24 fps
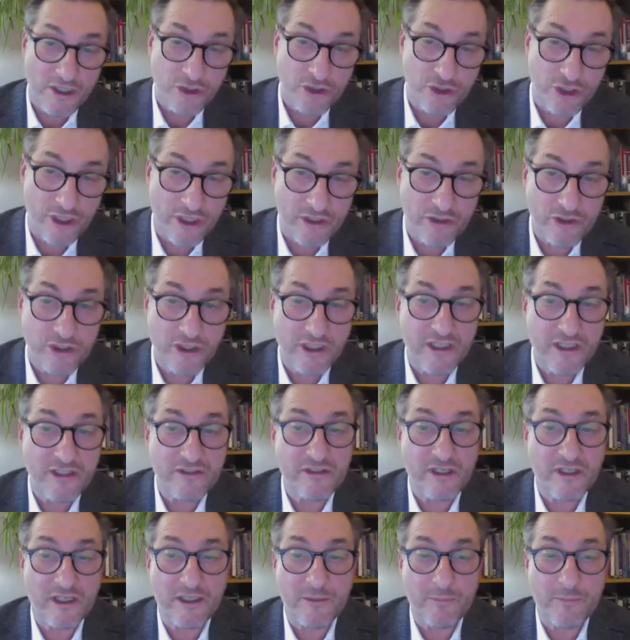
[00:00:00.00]
changing
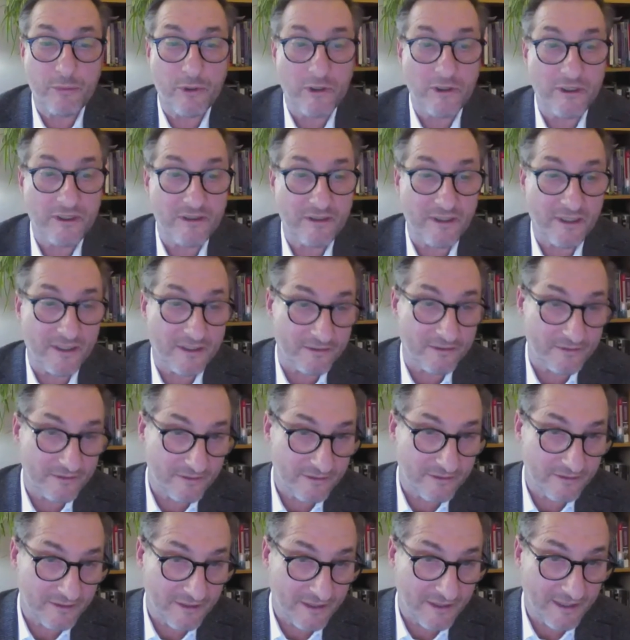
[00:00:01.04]
Israeli politics.